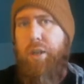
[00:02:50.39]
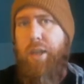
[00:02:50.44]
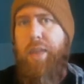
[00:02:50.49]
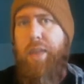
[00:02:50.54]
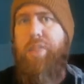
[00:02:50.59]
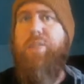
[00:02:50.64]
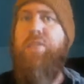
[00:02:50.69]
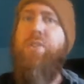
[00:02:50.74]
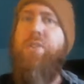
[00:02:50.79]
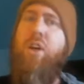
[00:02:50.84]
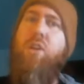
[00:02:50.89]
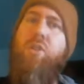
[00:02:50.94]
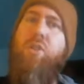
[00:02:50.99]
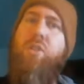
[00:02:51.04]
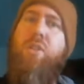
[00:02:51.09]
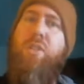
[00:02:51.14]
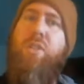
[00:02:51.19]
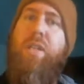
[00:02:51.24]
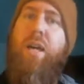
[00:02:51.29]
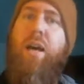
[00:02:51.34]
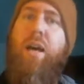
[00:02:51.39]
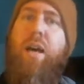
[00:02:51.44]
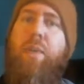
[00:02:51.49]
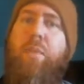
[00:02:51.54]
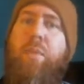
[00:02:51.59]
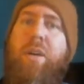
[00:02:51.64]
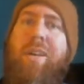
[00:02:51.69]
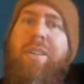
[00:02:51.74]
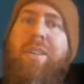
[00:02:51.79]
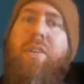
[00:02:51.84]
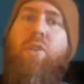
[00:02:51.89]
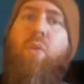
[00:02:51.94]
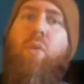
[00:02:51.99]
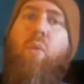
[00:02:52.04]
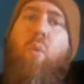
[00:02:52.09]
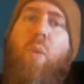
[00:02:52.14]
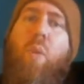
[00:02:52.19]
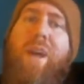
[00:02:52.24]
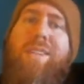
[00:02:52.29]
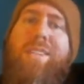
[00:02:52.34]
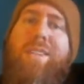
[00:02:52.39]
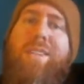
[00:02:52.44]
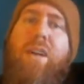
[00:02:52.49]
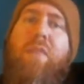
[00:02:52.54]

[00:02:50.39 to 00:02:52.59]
And this is also the time that the rest